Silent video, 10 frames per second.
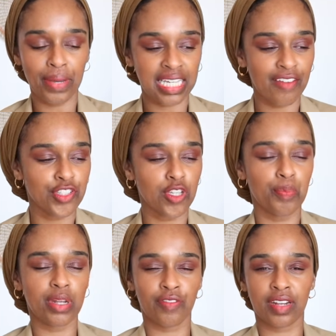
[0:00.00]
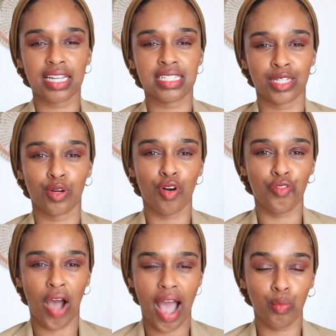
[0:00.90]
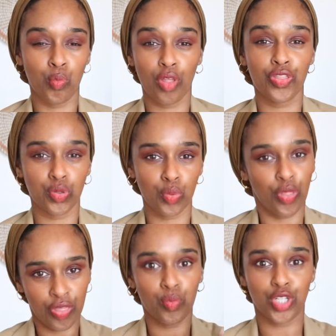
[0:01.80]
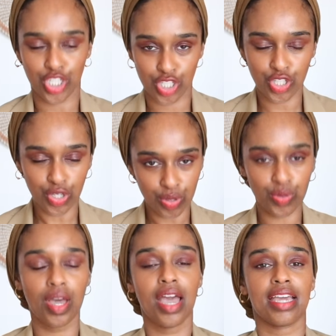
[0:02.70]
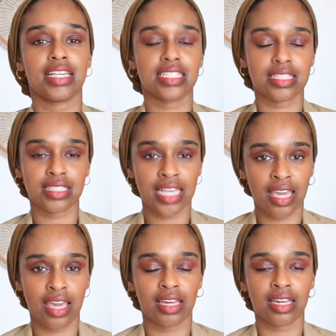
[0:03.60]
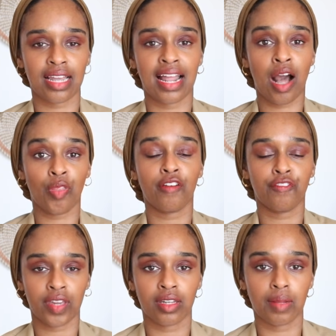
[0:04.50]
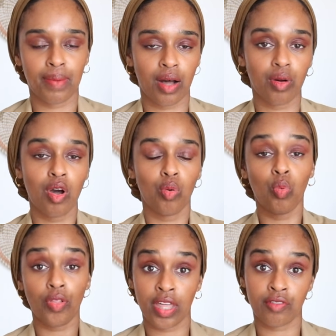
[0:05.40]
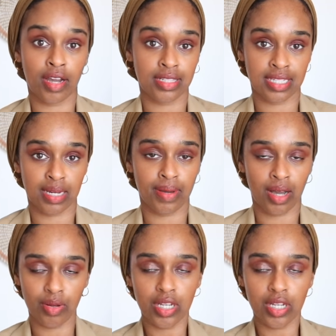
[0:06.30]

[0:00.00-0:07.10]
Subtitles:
gives you a bit of an idea of what the author, which is you, is saying and how they feel about what they're writing about.